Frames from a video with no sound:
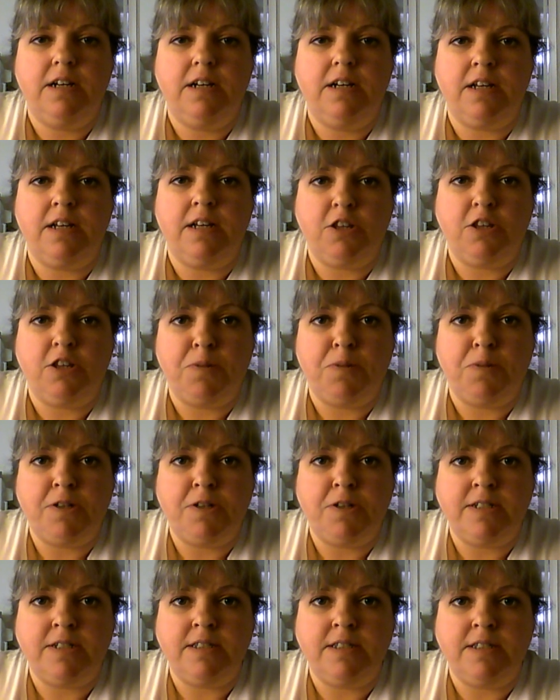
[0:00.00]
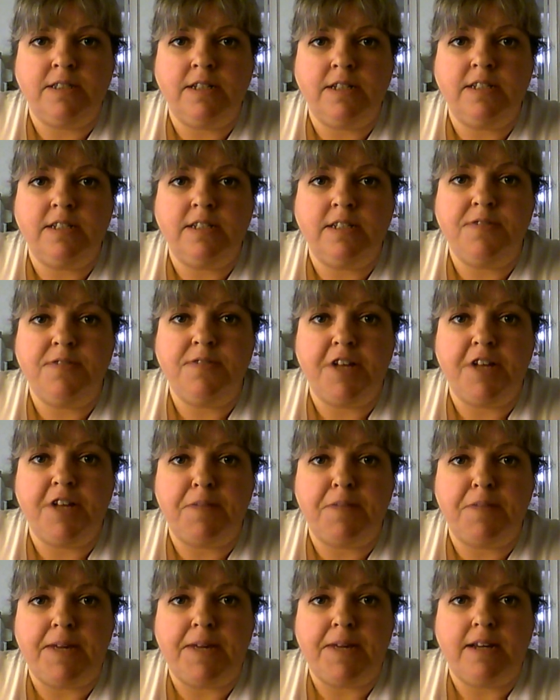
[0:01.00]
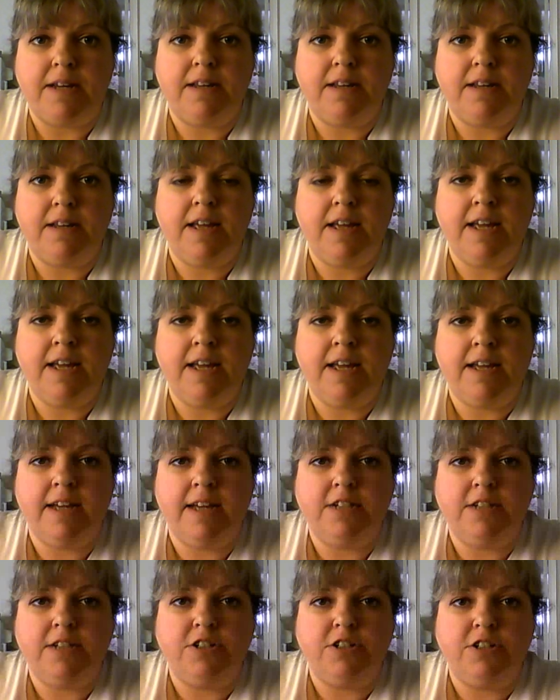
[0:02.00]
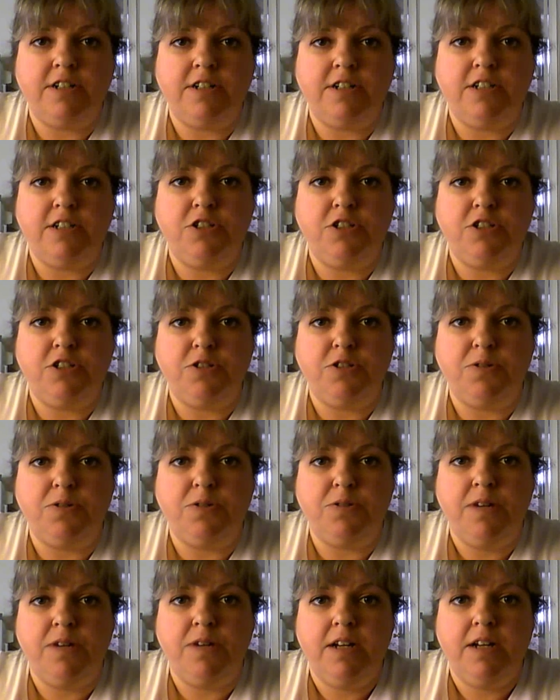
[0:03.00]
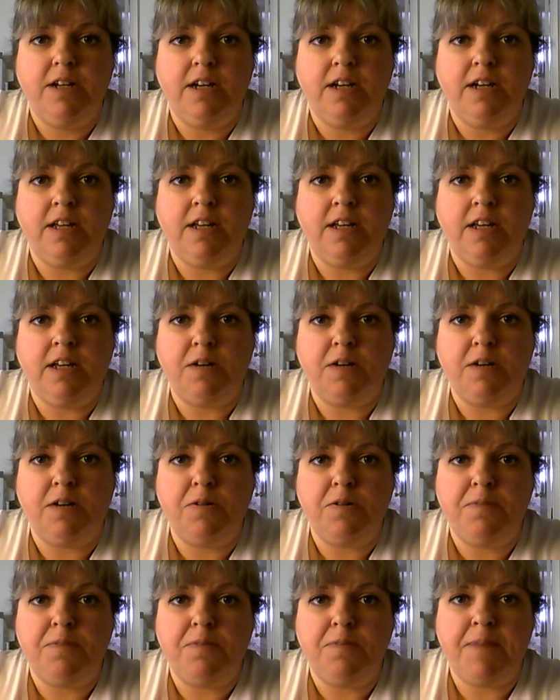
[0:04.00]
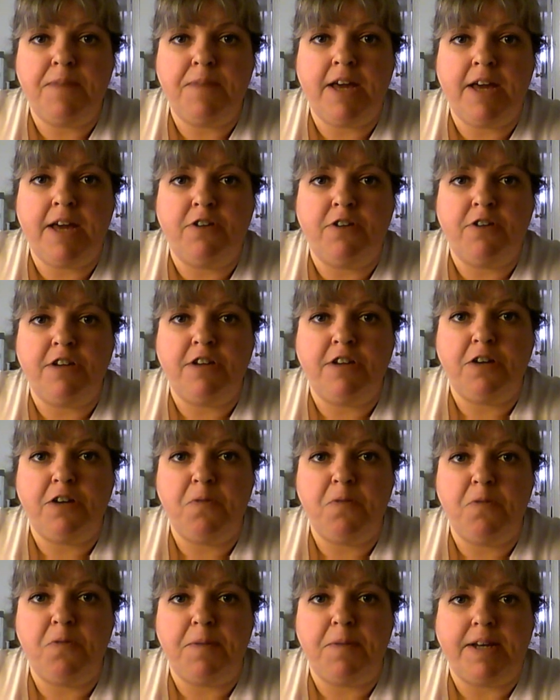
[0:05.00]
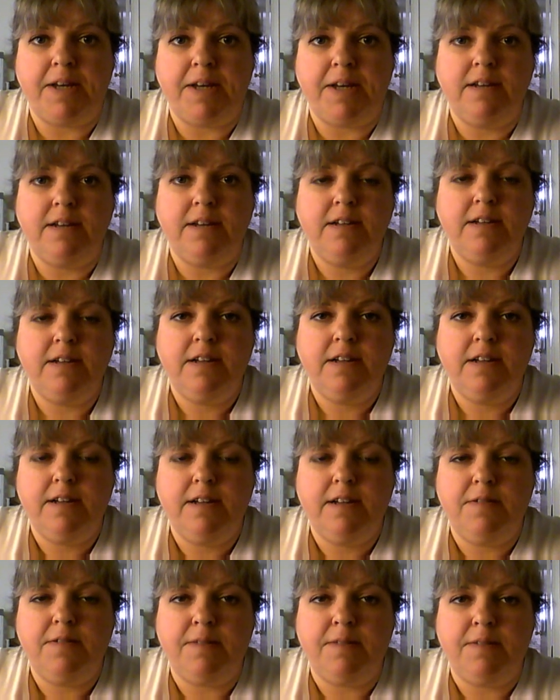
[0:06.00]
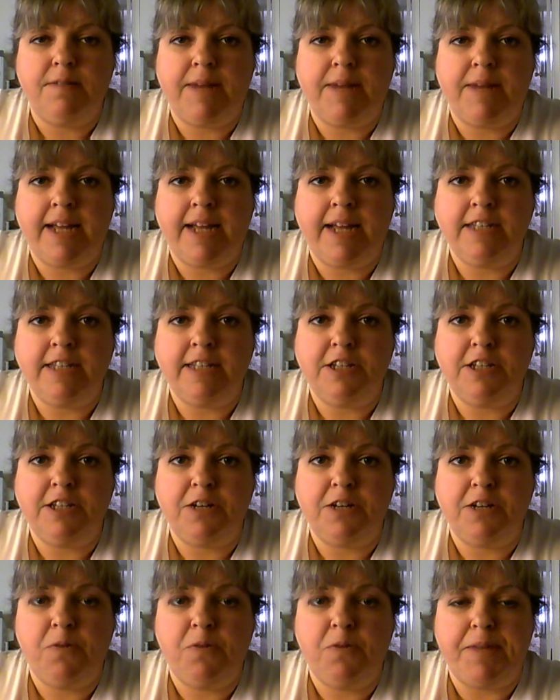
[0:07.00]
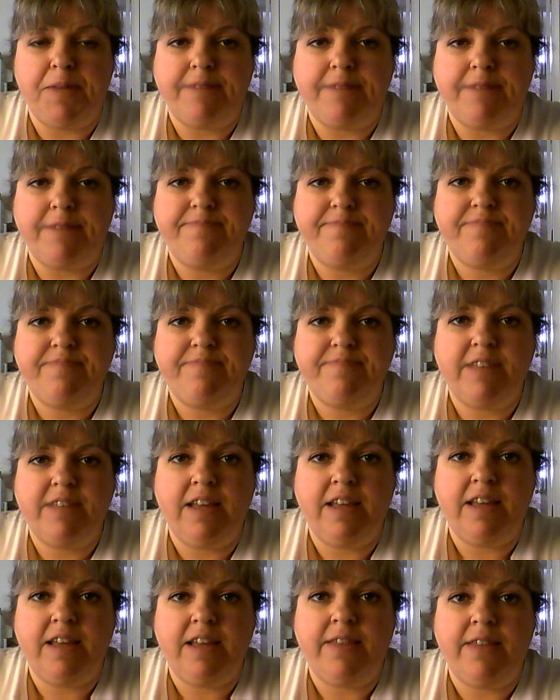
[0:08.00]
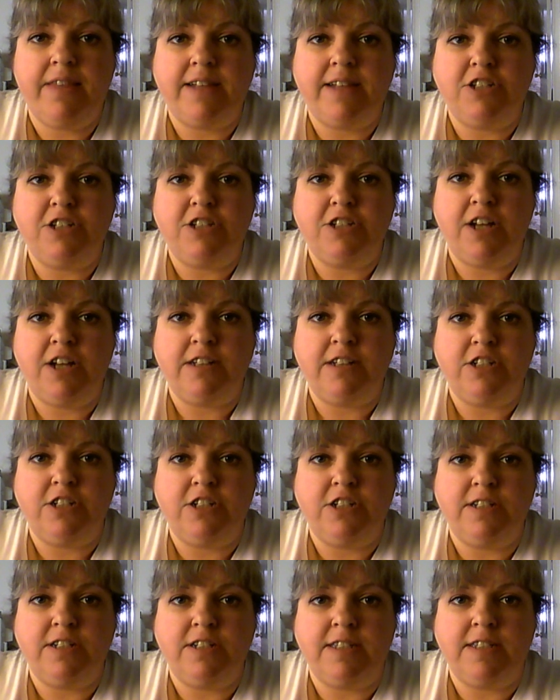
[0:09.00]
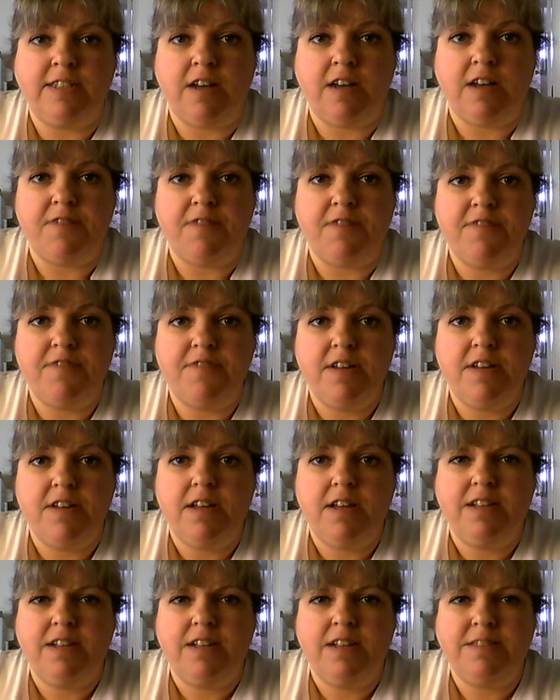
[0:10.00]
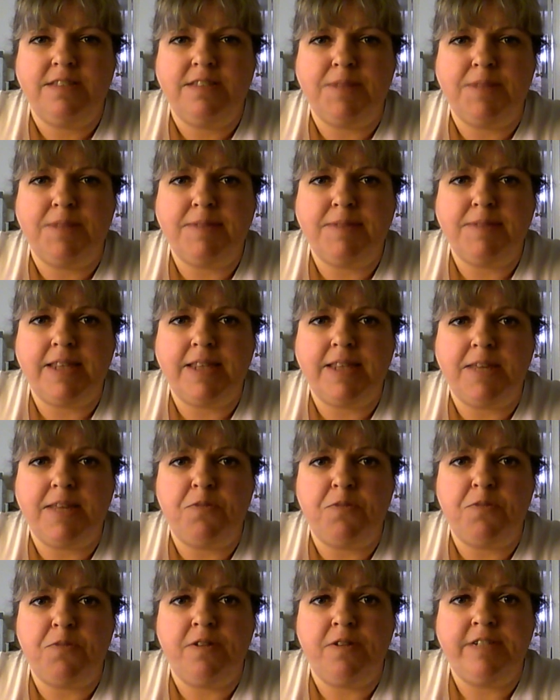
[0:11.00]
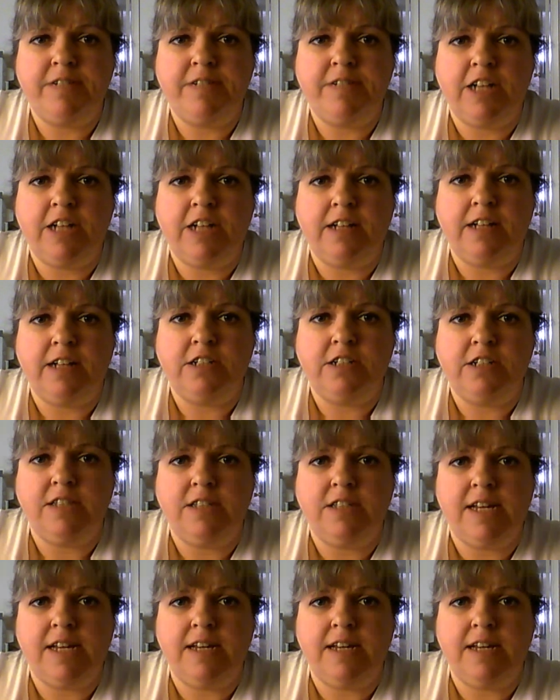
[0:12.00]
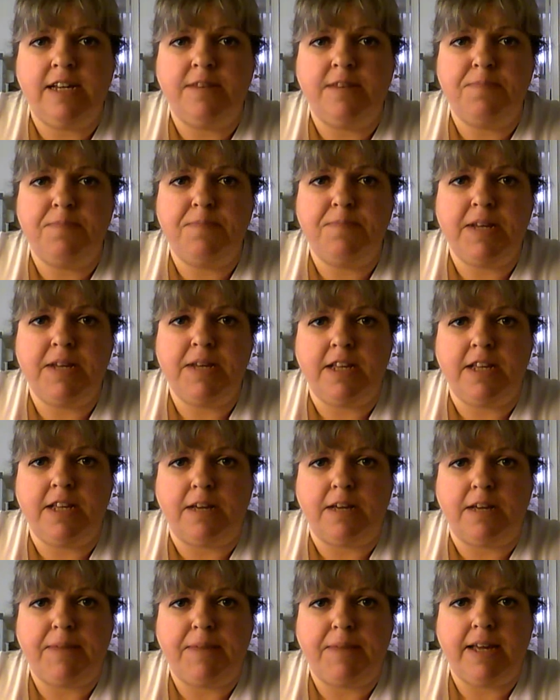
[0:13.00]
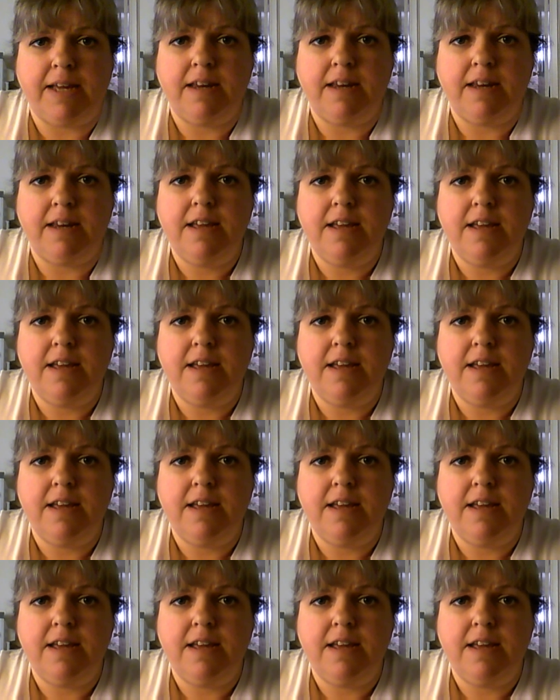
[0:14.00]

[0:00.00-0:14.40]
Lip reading: a little person that is developing and turning into a young man or a young woman. In my case, a young woman. And that's a challenge in itself. Sometimes I think more of a challenge than being a young man.